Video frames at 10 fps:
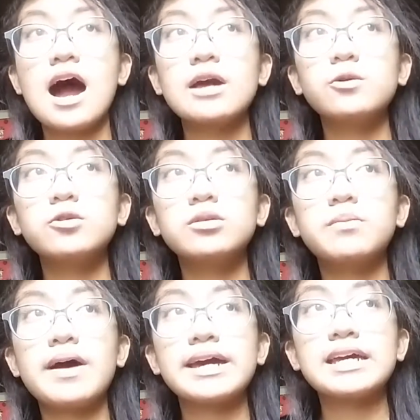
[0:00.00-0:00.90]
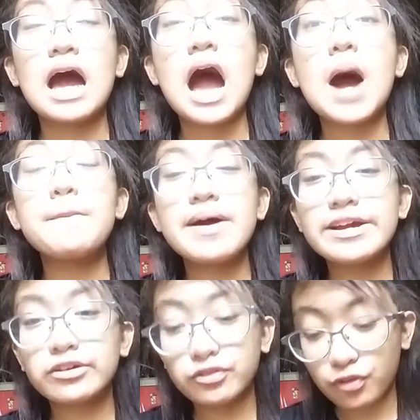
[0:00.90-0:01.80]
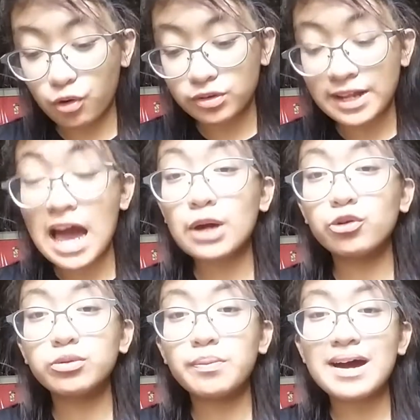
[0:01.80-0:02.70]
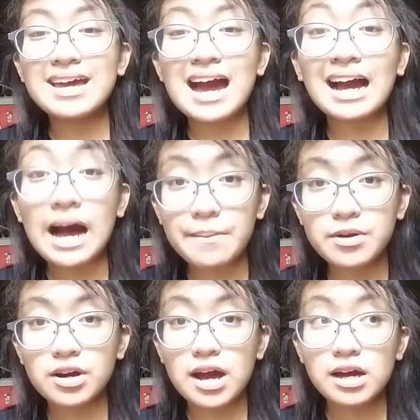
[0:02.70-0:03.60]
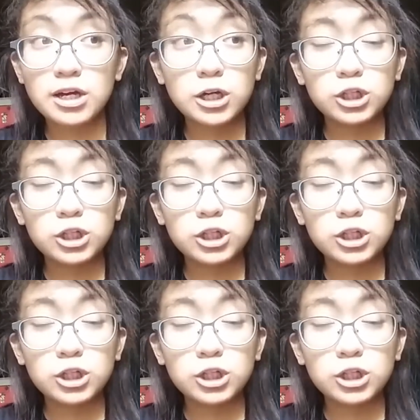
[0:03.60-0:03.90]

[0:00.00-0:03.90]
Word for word: I would buy a microphone. I would buy a camera.